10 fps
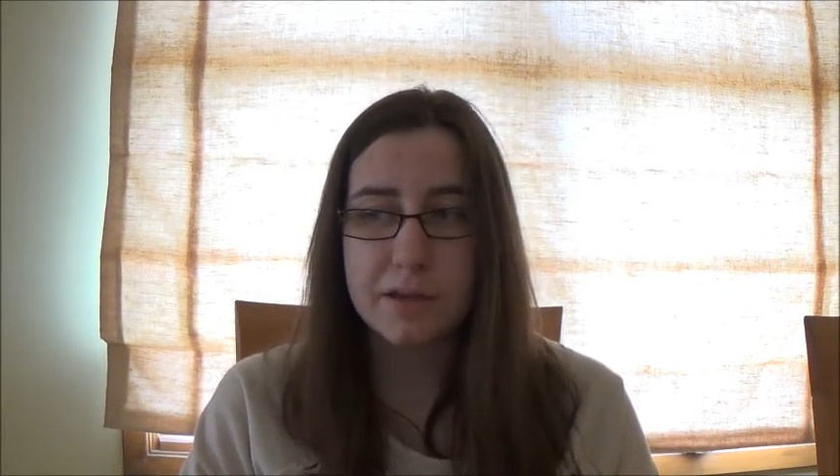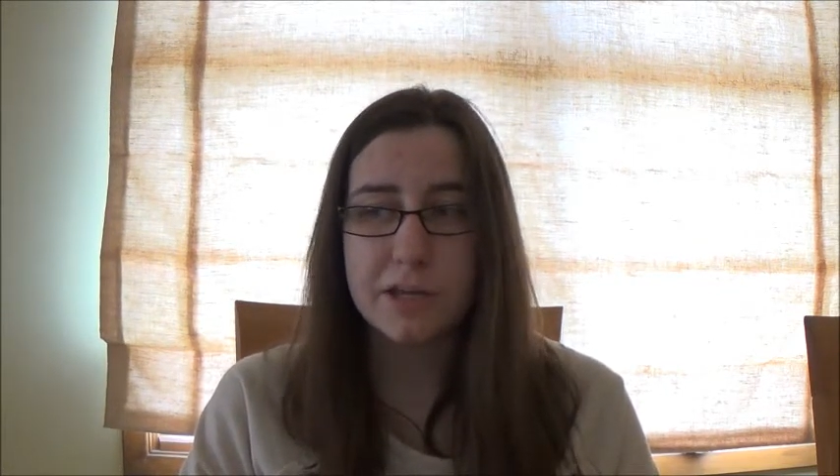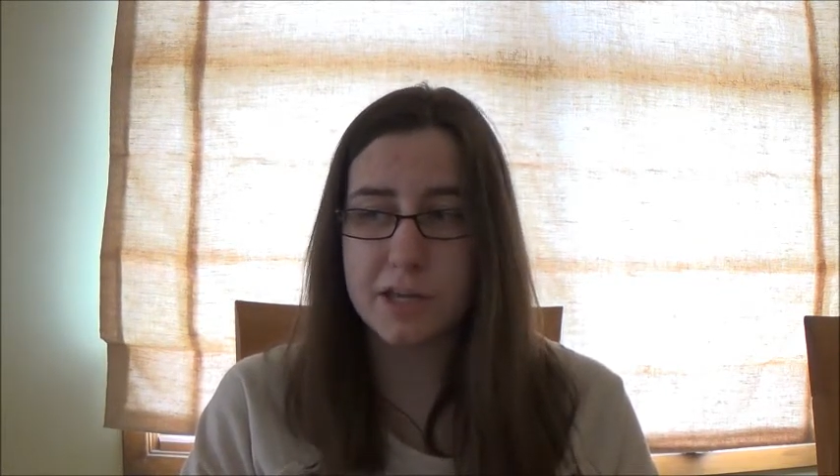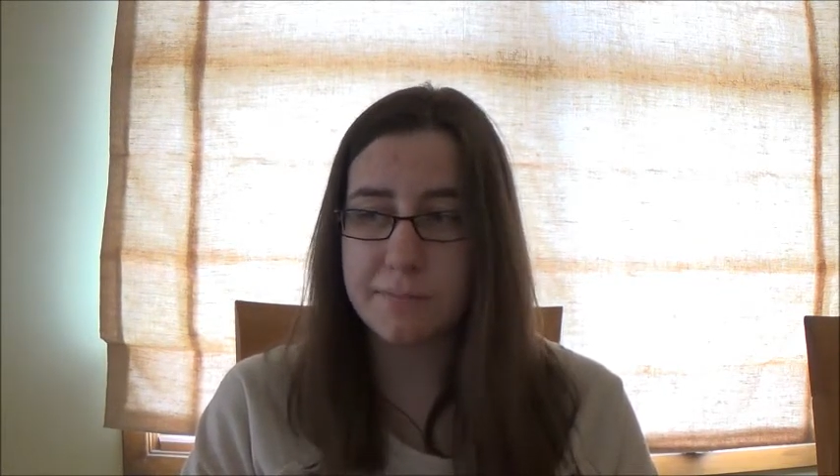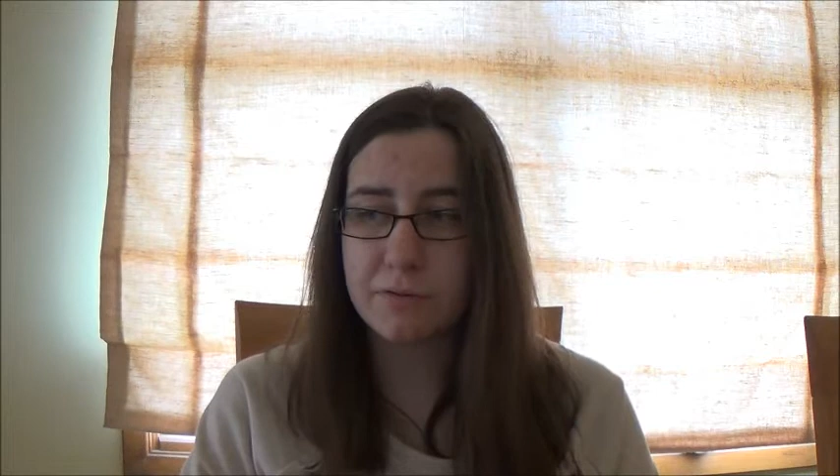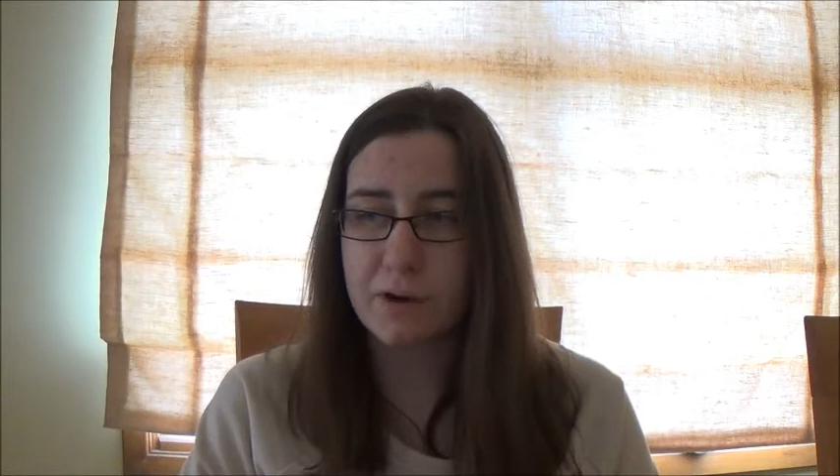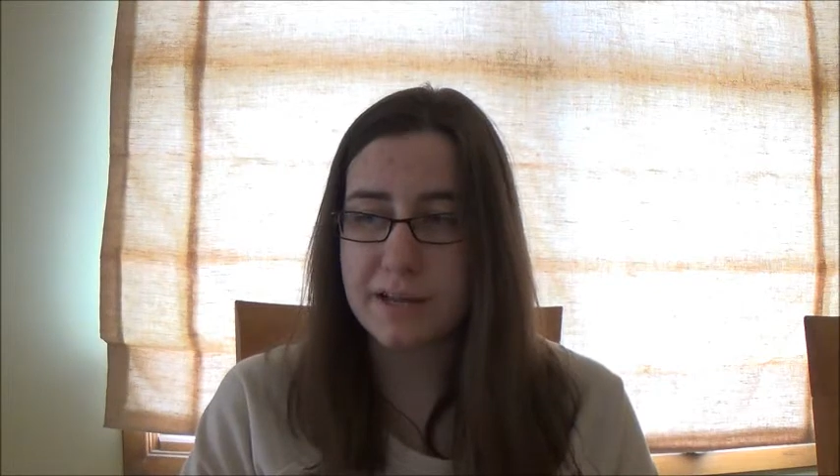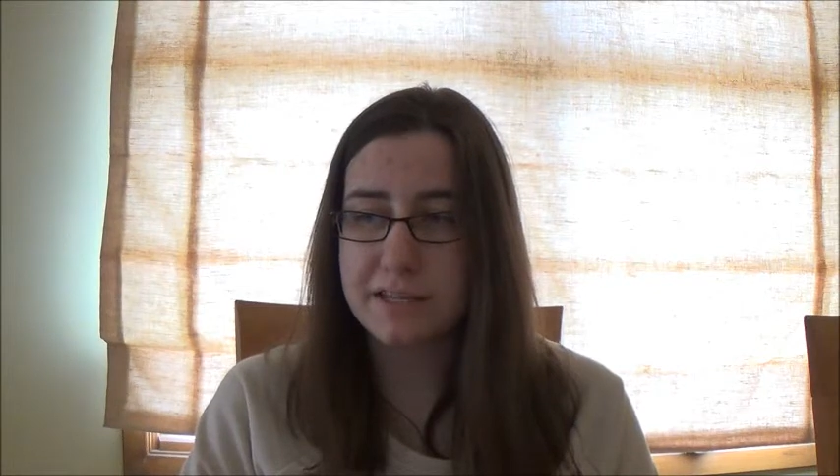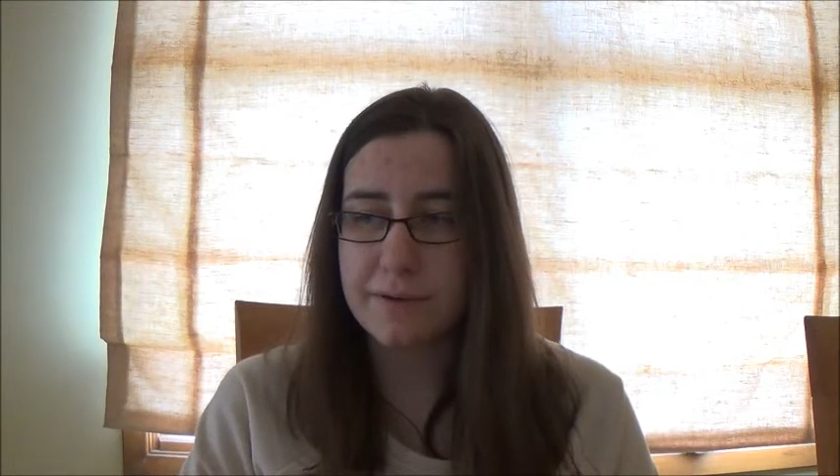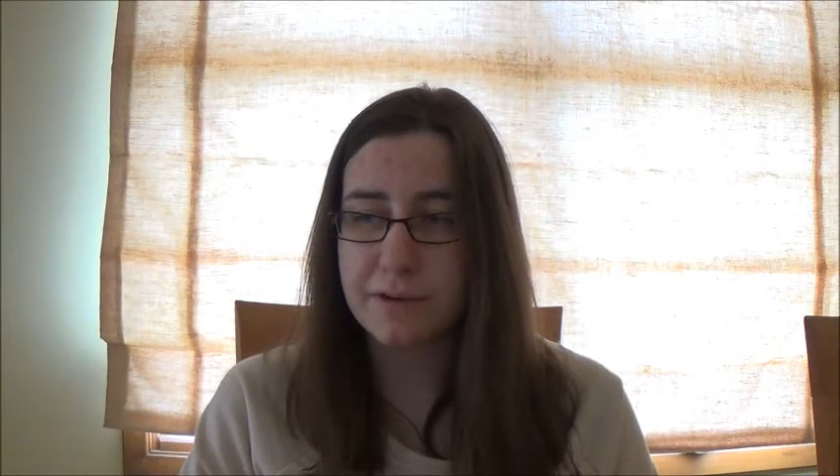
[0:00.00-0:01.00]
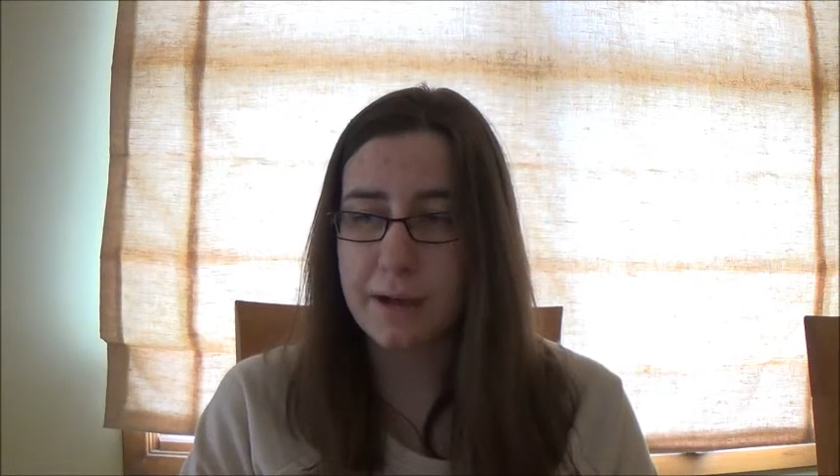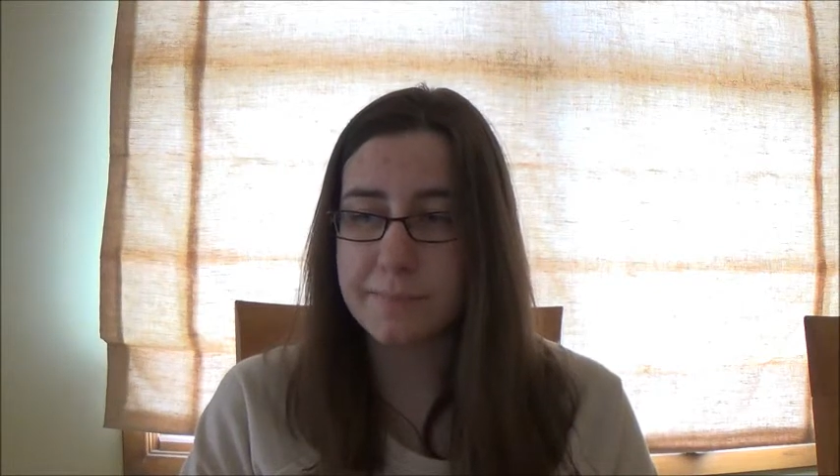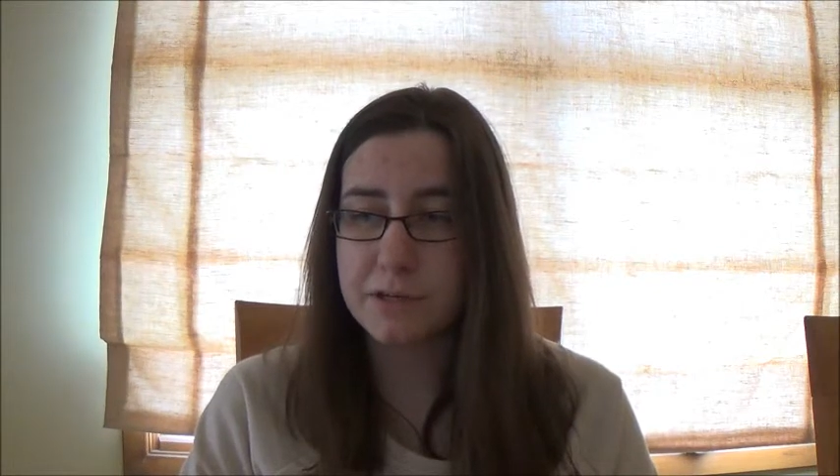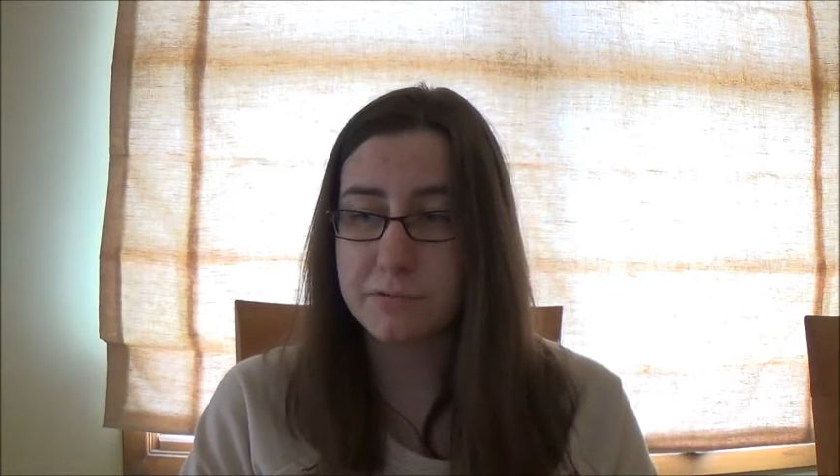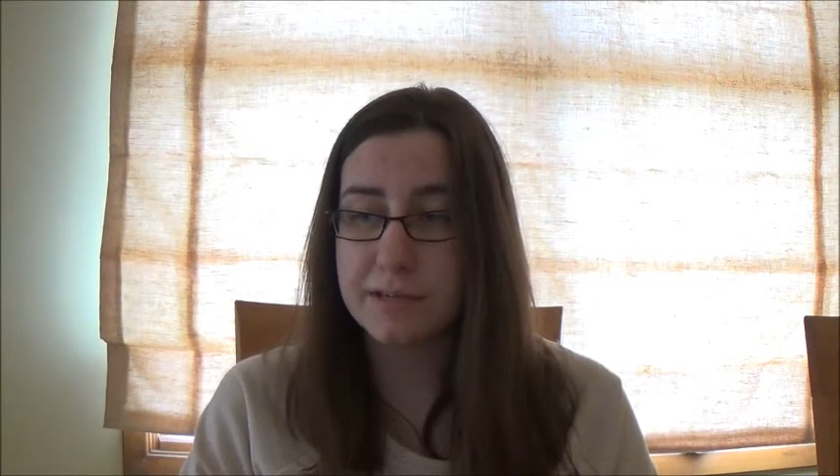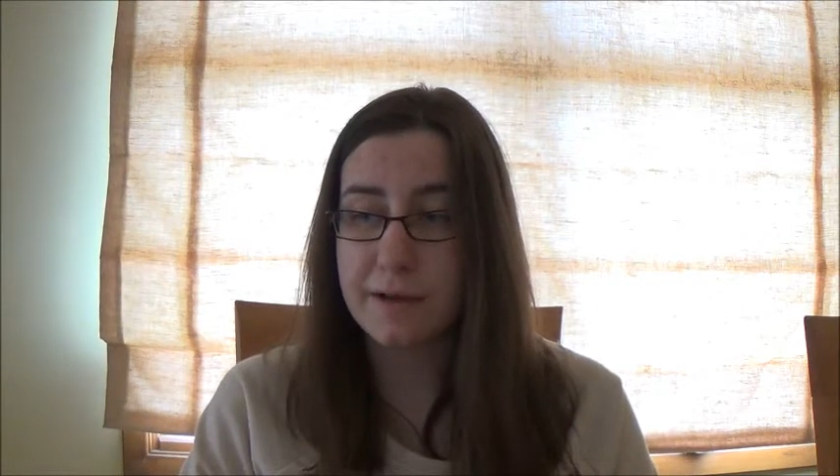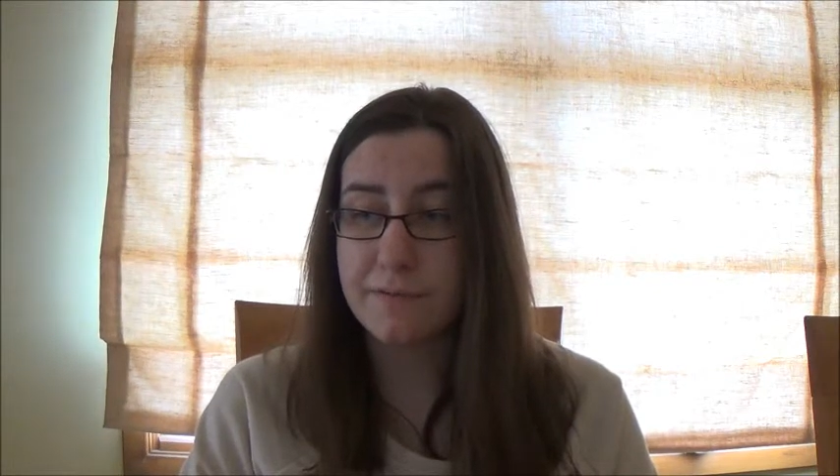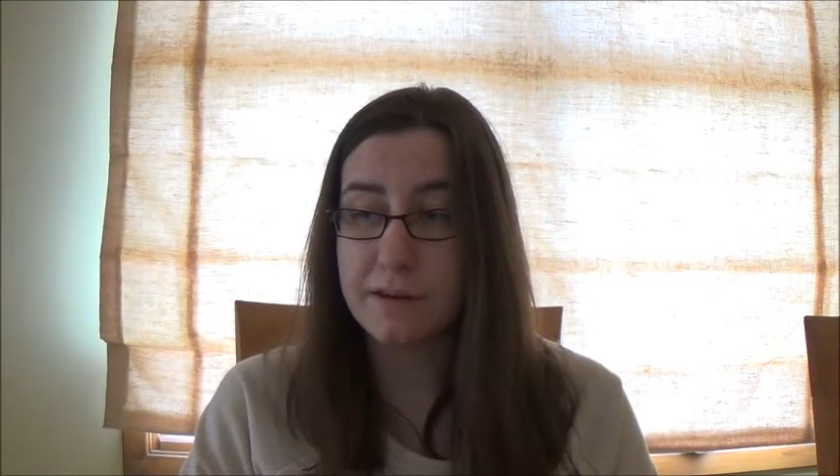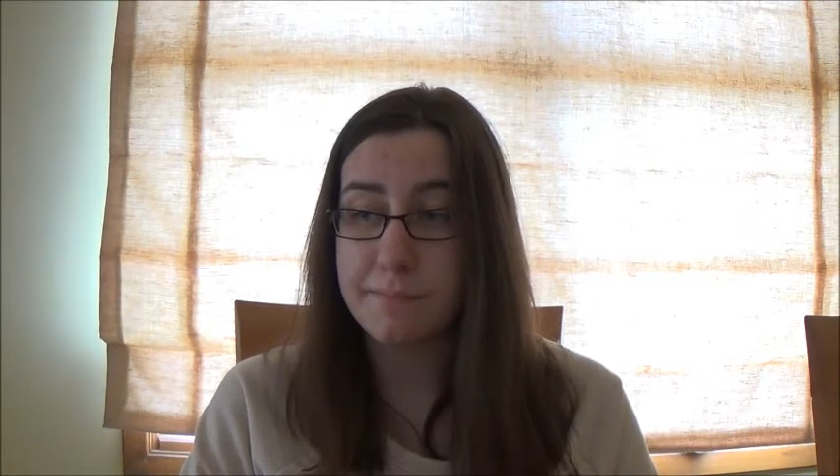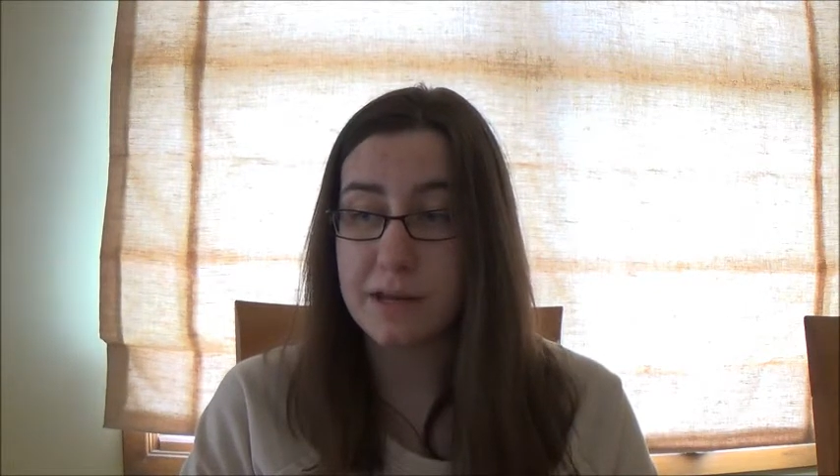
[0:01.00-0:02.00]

human rights have come to a definite